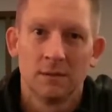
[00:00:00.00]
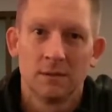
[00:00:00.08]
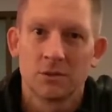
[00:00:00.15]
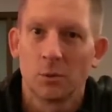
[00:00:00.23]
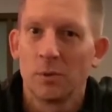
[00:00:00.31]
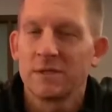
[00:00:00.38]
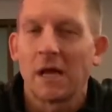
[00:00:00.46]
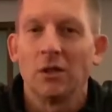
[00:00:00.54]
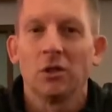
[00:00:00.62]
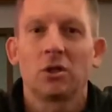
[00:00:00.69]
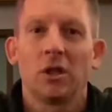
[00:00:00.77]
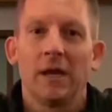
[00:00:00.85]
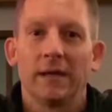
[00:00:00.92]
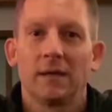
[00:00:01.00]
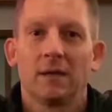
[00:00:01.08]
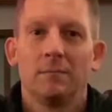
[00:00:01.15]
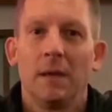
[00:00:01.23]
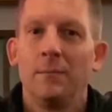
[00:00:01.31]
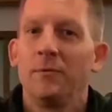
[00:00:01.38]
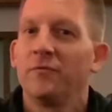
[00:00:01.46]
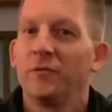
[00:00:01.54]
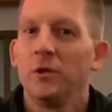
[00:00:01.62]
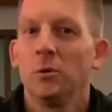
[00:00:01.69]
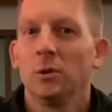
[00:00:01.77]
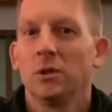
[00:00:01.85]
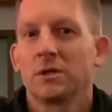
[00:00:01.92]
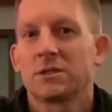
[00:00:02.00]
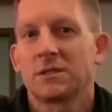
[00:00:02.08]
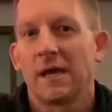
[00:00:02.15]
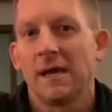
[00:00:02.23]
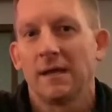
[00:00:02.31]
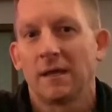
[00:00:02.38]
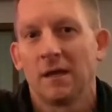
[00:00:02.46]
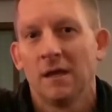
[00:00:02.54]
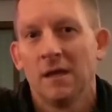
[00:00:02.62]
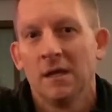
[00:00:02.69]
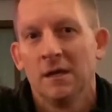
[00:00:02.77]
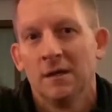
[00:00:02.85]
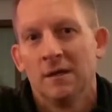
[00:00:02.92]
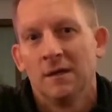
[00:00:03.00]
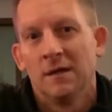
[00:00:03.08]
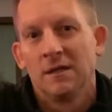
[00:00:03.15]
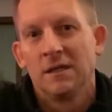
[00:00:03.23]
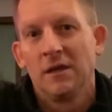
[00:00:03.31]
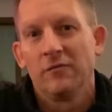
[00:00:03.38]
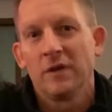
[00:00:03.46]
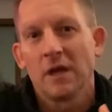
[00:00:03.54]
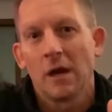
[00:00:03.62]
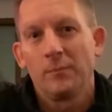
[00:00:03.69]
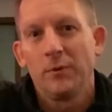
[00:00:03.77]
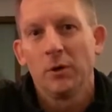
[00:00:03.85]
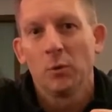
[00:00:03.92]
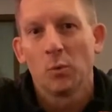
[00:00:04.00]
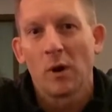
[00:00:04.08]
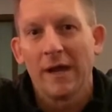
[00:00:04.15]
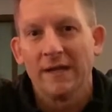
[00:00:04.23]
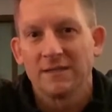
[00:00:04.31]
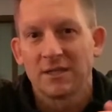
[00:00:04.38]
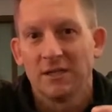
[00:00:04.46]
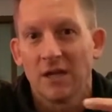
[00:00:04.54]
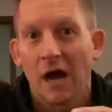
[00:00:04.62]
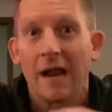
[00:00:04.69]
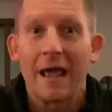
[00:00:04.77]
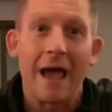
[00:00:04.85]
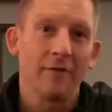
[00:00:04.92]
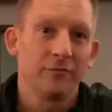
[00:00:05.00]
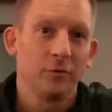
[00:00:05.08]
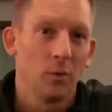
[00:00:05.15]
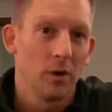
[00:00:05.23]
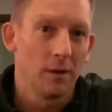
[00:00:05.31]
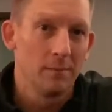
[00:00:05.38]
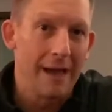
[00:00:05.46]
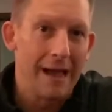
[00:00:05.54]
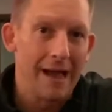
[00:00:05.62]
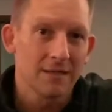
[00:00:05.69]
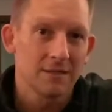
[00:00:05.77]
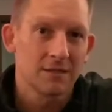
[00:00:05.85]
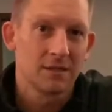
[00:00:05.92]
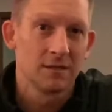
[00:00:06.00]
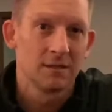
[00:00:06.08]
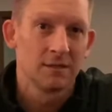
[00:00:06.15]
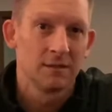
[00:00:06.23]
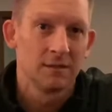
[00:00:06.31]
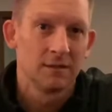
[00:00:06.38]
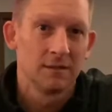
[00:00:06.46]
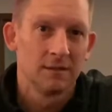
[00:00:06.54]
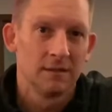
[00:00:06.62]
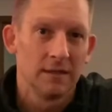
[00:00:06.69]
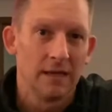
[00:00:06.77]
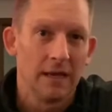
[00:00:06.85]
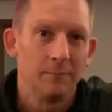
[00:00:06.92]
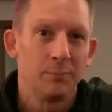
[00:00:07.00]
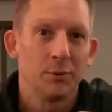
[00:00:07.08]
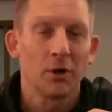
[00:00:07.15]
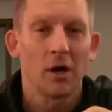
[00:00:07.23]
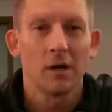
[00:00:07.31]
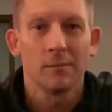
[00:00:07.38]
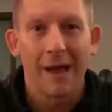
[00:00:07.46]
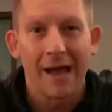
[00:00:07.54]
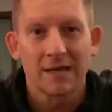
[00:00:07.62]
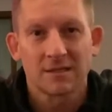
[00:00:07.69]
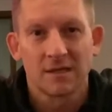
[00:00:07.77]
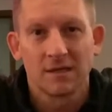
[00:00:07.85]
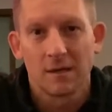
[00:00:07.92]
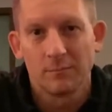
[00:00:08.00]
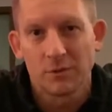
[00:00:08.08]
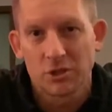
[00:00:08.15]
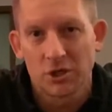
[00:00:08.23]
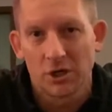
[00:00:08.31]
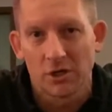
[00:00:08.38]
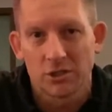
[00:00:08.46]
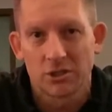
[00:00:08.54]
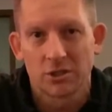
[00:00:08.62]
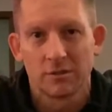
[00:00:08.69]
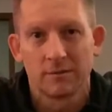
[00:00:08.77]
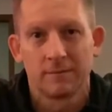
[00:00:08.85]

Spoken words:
So what does that look like? Maybe for you, it looks like giving up your right to not have to wear a mask and put on a mask and come to church.